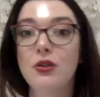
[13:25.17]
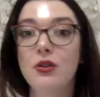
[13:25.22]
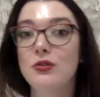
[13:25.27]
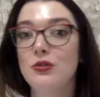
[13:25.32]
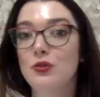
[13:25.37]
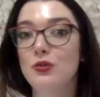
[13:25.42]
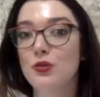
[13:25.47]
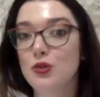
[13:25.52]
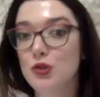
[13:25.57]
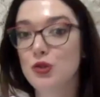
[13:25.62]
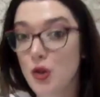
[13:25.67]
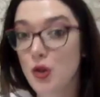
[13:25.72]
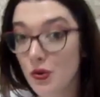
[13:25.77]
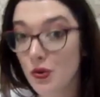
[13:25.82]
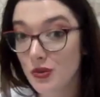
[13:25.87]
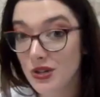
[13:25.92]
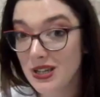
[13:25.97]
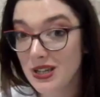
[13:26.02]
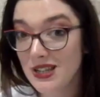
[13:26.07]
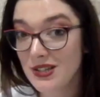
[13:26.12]
You
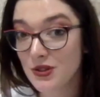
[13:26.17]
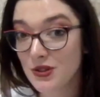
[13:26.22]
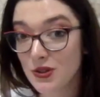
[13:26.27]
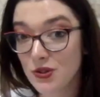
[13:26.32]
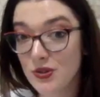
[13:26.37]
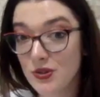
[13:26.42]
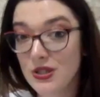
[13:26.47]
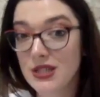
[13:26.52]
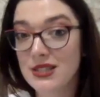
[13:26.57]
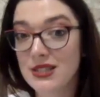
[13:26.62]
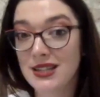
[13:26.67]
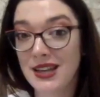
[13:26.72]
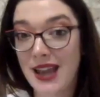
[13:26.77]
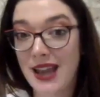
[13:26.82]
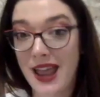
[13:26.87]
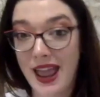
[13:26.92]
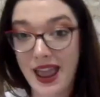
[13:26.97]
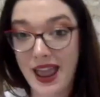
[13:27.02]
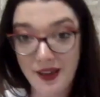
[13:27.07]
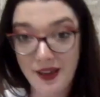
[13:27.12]
don't need to do this in
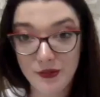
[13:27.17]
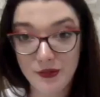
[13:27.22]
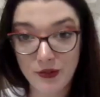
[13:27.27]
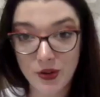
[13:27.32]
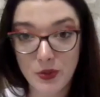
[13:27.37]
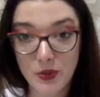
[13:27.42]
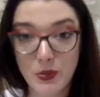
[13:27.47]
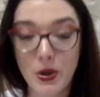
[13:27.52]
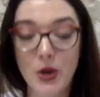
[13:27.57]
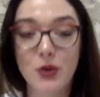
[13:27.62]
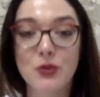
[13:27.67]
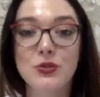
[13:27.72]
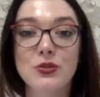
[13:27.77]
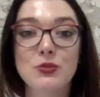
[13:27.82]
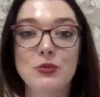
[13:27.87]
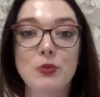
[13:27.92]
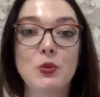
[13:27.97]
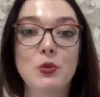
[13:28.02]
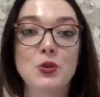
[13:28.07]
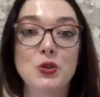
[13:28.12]
every post,
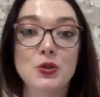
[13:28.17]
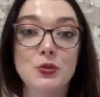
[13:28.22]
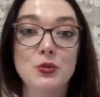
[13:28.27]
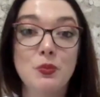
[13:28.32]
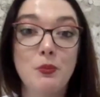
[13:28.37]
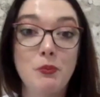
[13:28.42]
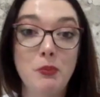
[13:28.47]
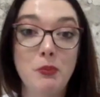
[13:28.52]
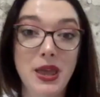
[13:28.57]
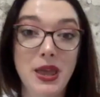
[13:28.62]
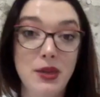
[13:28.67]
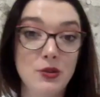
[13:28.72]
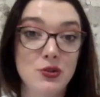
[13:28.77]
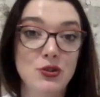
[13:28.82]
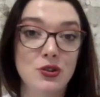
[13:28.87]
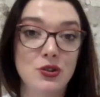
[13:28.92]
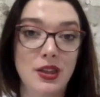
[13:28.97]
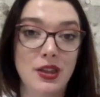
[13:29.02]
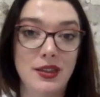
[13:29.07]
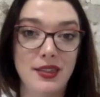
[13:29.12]
but just make
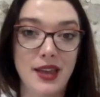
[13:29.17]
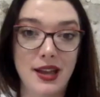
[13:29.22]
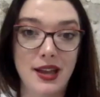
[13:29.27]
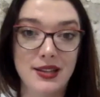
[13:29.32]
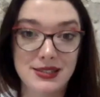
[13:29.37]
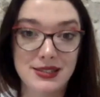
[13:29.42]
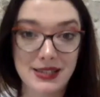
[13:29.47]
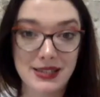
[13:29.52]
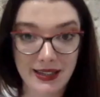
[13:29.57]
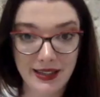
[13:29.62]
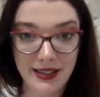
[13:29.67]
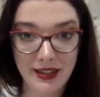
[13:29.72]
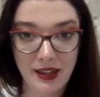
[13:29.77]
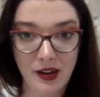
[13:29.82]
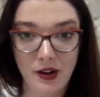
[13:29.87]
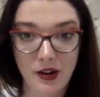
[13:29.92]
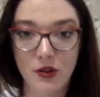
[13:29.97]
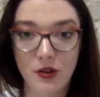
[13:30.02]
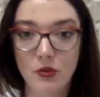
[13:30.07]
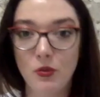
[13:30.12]
sure that that's
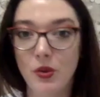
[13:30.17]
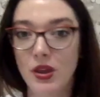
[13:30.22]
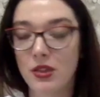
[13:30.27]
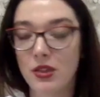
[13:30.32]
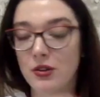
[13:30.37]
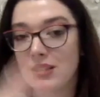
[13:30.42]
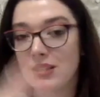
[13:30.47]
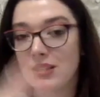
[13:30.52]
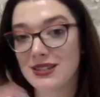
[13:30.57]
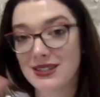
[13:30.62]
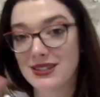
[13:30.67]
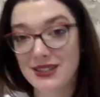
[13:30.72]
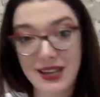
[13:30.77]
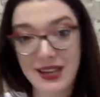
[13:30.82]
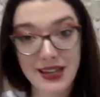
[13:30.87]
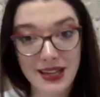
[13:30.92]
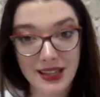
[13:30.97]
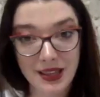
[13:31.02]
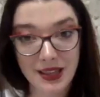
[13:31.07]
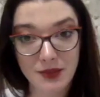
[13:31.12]
clear, whether it's
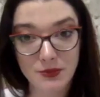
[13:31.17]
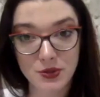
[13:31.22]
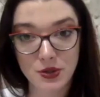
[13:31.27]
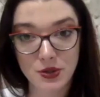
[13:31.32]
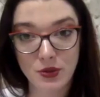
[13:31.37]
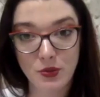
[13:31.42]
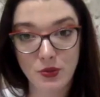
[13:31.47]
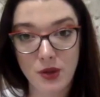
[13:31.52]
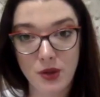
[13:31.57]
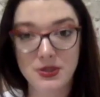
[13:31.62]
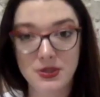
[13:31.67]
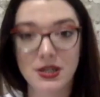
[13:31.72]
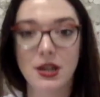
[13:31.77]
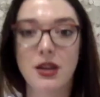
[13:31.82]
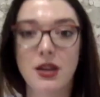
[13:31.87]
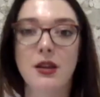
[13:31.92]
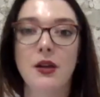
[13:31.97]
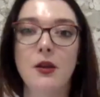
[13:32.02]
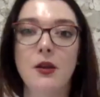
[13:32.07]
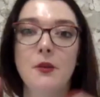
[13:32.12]
sending them to the
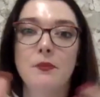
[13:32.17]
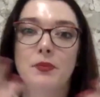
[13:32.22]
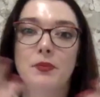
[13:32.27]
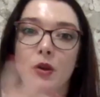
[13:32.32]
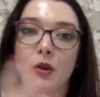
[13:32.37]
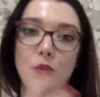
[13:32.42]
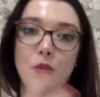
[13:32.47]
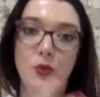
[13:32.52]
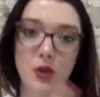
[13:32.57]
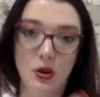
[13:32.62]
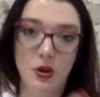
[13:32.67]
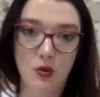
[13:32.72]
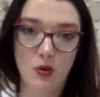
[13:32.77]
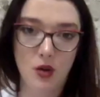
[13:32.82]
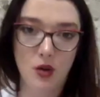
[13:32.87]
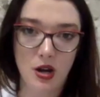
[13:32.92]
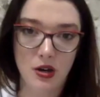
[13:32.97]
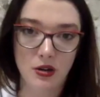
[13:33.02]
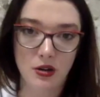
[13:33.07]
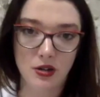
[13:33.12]
website or
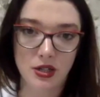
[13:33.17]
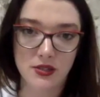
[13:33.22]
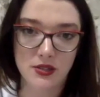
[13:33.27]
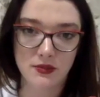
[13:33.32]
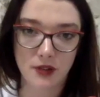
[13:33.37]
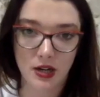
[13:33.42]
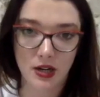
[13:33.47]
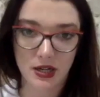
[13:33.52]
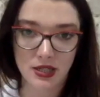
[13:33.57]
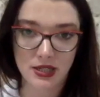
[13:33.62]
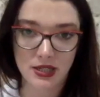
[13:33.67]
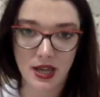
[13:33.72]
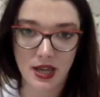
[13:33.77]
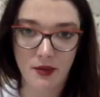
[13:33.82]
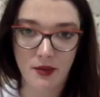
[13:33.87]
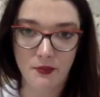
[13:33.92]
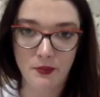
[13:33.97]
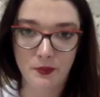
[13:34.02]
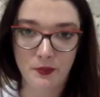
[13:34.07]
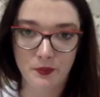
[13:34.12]
inquiries via
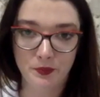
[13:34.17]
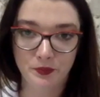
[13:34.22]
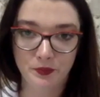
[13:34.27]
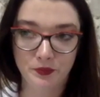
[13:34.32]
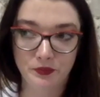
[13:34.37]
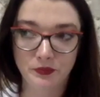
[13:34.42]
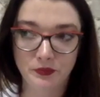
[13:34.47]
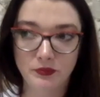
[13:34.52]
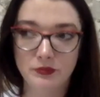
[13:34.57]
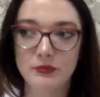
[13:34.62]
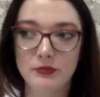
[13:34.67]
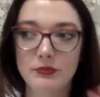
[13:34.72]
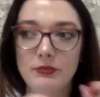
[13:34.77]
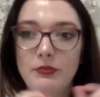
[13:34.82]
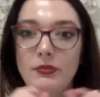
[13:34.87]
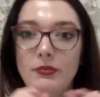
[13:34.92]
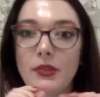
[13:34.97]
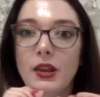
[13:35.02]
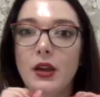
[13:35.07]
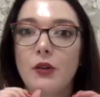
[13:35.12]
DM.
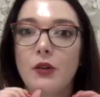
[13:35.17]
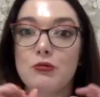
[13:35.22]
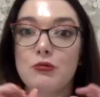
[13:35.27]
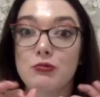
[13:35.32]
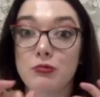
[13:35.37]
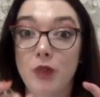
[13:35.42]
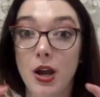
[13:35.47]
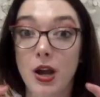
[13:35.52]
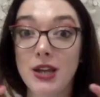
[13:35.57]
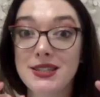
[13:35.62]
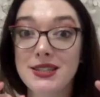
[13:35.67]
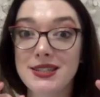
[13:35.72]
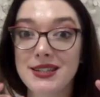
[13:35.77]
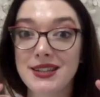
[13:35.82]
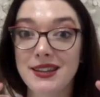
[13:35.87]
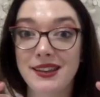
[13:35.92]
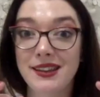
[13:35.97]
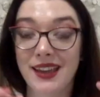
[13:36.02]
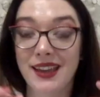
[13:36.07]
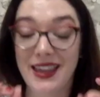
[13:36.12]

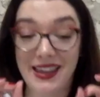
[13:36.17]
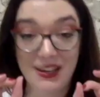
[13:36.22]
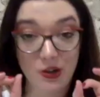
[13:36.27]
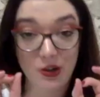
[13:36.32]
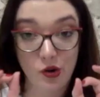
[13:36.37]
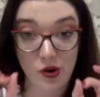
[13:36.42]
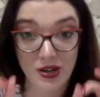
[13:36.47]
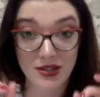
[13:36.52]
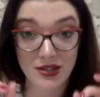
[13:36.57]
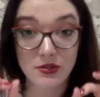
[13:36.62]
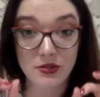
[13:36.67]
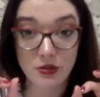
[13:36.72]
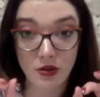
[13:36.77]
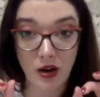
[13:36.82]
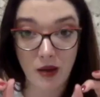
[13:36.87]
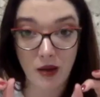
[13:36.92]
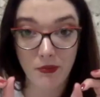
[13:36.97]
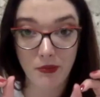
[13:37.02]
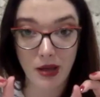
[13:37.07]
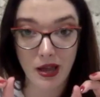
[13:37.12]
Writing in your
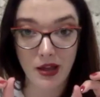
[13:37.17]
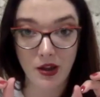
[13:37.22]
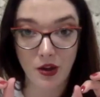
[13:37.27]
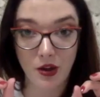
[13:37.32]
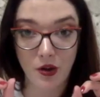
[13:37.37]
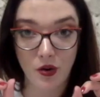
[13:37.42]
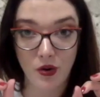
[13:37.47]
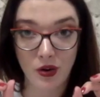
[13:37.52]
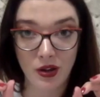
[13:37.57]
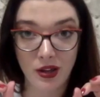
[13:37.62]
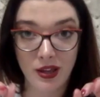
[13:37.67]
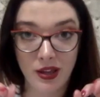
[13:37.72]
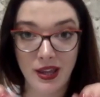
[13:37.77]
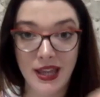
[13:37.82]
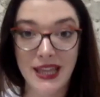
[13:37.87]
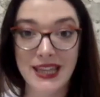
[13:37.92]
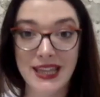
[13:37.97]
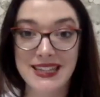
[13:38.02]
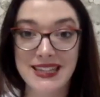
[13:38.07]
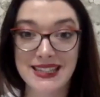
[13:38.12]
Instagram bio,
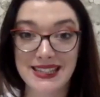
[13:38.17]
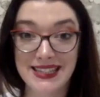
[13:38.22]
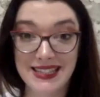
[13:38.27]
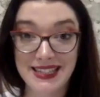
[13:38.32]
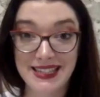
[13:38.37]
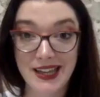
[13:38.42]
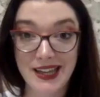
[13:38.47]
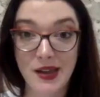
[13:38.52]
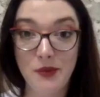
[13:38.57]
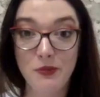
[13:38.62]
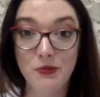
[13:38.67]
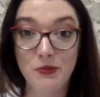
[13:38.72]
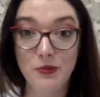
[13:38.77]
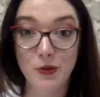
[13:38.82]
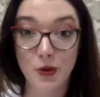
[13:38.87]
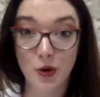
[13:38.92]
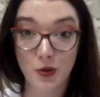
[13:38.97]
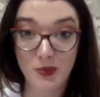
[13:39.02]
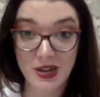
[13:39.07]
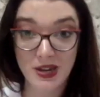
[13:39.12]
DM for
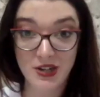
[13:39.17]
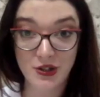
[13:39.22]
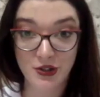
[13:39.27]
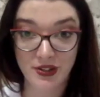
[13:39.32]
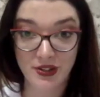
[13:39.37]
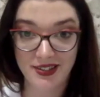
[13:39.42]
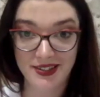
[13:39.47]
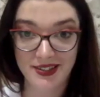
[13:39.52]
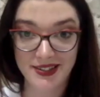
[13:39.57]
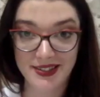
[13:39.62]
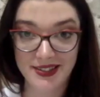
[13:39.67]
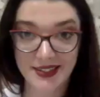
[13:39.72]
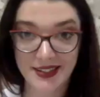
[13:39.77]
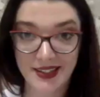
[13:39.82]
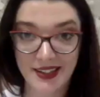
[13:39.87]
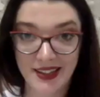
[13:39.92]
commissions,